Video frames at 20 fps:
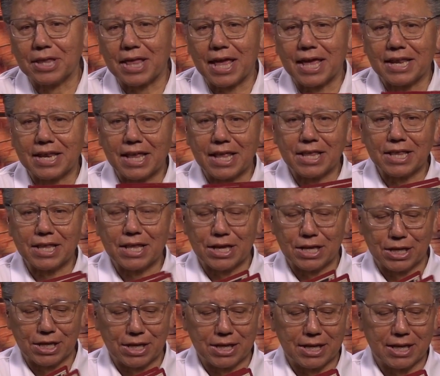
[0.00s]
And then
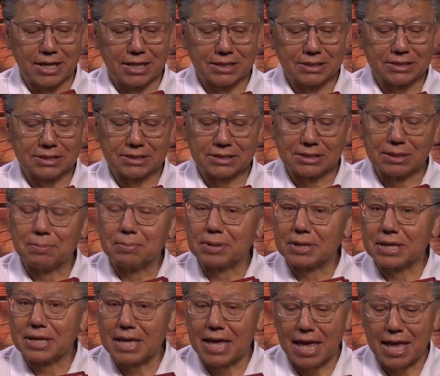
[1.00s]
uh,
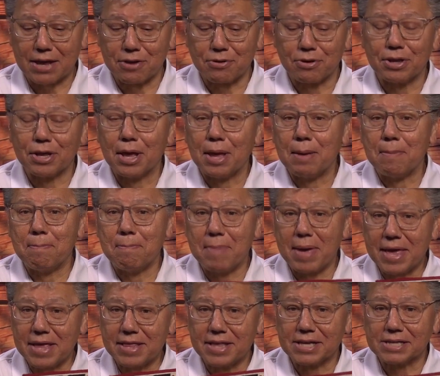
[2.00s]
somebody had
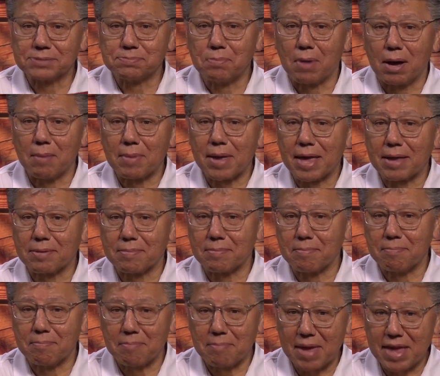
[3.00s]
made this, mom had
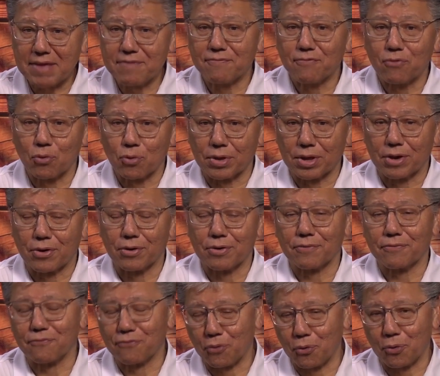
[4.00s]
made for, the,
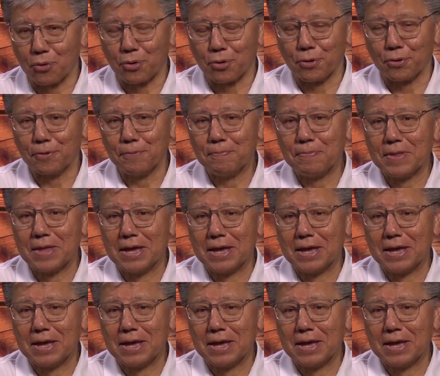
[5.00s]
for her